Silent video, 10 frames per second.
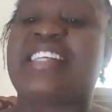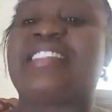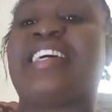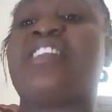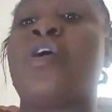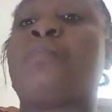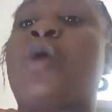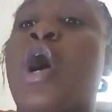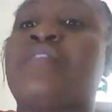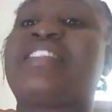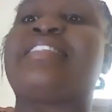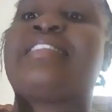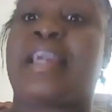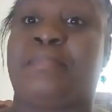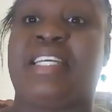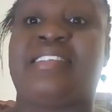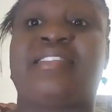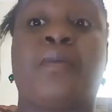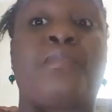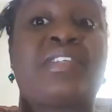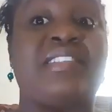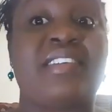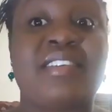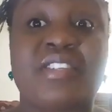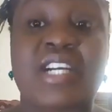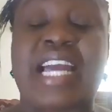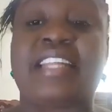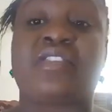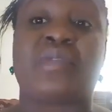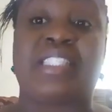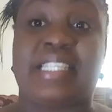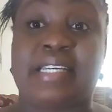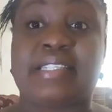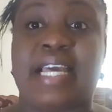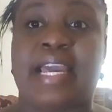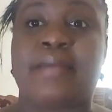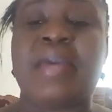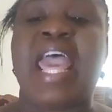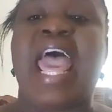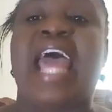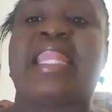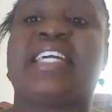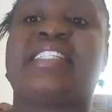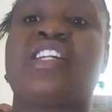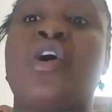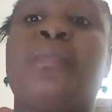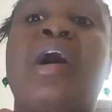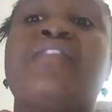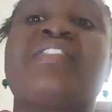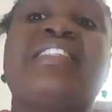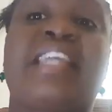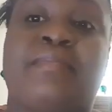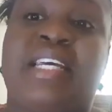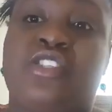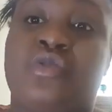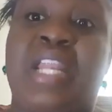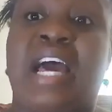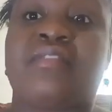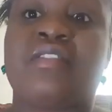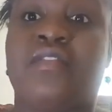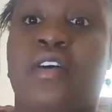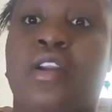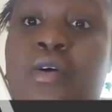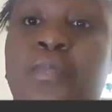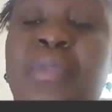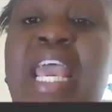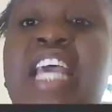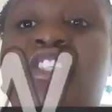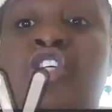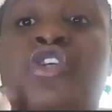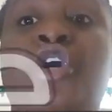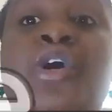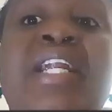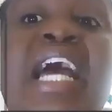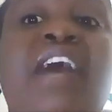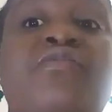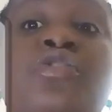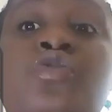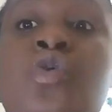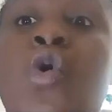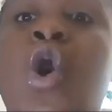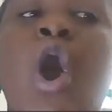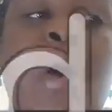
there's a number of steps. It is a procedure and it will take time. There's a number of steps that you will have to follow. So you're going to have to know